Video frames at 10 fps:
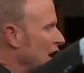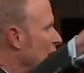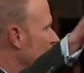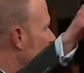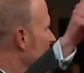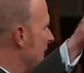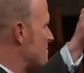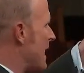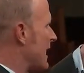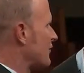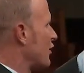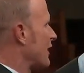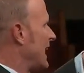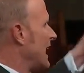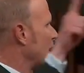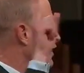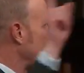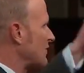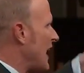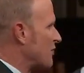look on that monitor again. Look at that